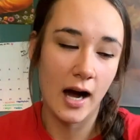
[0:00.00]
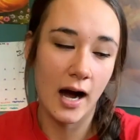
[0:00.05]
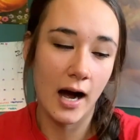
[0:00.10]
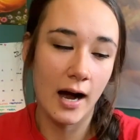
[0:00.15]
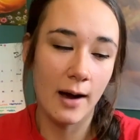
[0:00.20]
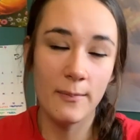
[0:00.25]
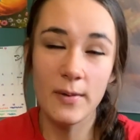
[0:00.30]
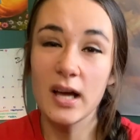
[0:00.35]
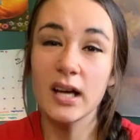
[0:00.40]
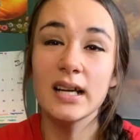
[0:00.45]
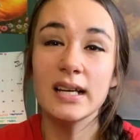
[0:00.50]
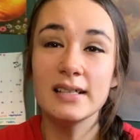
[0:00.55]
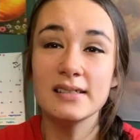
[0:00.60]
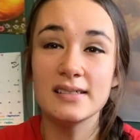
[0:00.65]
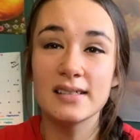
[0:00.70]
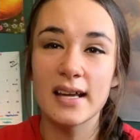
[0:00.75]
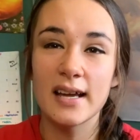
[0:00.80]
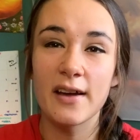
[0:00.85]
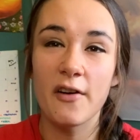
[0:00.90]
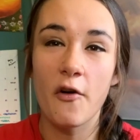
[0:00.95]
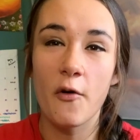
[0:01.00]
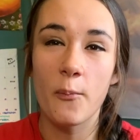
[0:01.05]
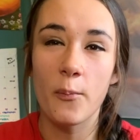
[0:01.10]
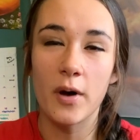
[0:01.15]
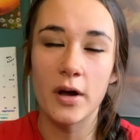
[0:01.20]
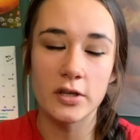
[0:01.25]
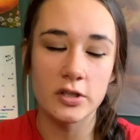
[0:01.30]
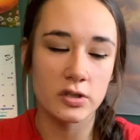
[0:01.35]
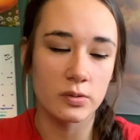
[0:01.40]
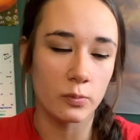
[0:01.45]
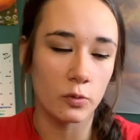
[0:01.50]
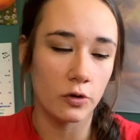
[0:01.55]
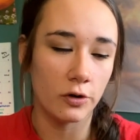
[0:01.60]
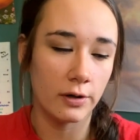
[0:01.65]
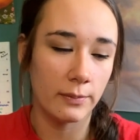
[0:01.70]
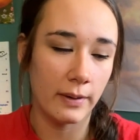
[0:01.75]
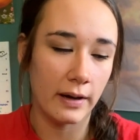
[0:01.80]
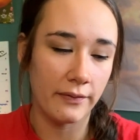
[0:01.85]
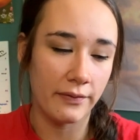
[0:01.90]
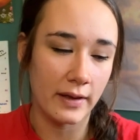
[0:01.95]
I'm not going to say much more
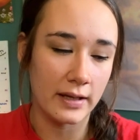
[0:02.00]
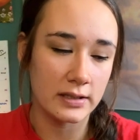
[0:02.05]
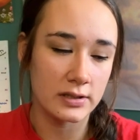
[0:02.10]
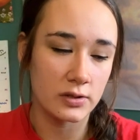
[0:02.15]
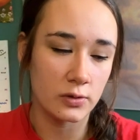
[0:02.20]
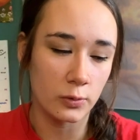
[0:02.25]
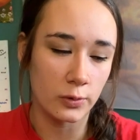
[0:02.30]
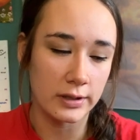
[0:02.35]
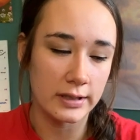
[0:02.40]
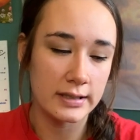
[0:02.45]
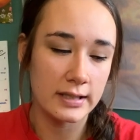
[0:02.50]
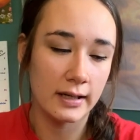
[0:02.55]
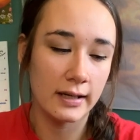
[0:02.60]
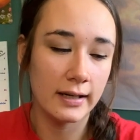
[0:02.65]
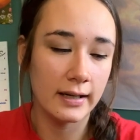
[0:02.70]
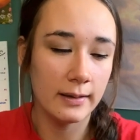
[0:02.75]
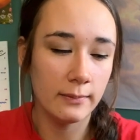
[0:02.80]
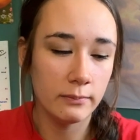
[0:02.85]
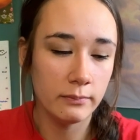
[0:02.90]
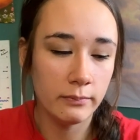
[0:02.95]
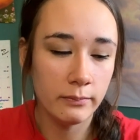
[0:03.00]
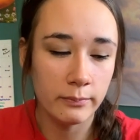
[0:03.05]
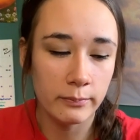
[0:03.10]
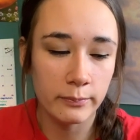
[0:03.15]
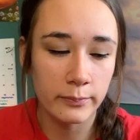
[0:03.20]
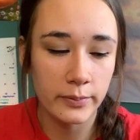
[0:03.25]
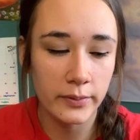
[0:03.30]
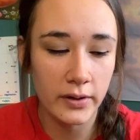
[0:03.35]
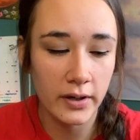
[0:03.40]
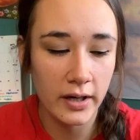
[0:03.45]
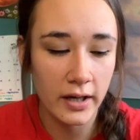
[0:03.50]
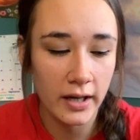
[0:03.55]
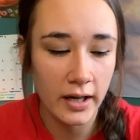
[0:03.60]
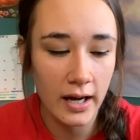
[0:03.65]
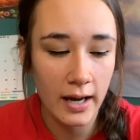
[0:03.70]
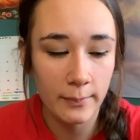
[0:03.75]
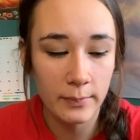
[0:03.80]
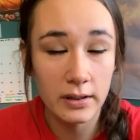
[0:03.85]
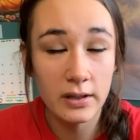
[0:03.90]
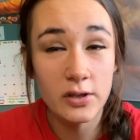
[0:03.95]
about that story time, but
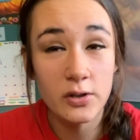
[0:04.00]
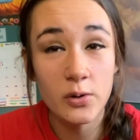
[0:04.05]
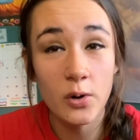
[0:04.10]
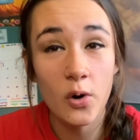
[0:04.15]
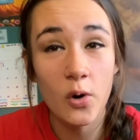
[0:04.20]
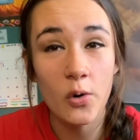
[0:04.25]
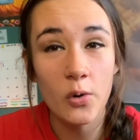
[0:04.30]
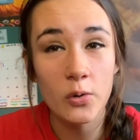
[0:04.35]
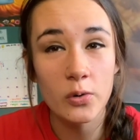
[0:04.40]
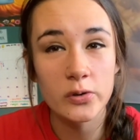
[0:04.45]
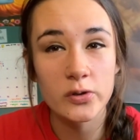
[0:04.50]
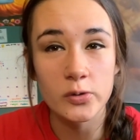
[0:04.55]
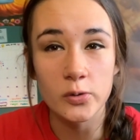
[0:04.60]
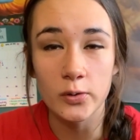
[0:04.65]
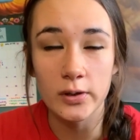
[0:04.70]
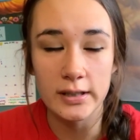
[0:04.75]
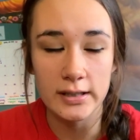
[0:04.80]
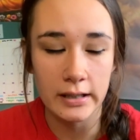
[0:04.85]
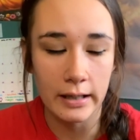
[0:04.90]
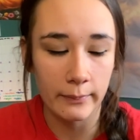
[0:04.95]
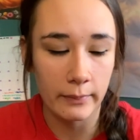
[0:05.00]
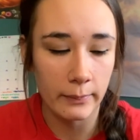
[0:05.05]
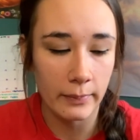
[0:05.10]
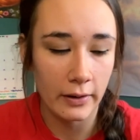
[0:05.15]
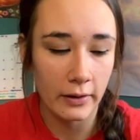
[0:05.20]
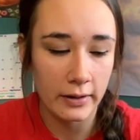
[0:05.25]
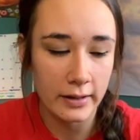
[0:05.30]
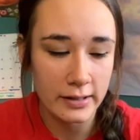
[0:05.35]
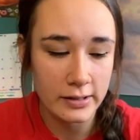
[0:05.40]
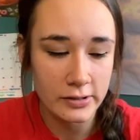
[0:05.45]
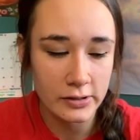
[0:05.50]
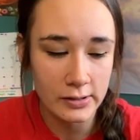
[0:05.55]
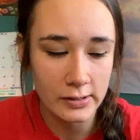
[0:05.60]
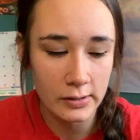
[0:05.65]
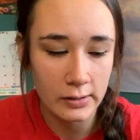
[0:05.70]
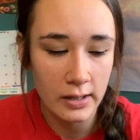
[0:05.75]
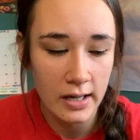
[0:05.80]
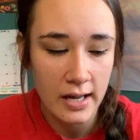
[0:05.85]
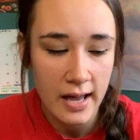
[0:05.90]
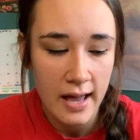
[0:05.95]
I'm going to do a whole story time about it
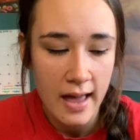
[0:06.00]
soon.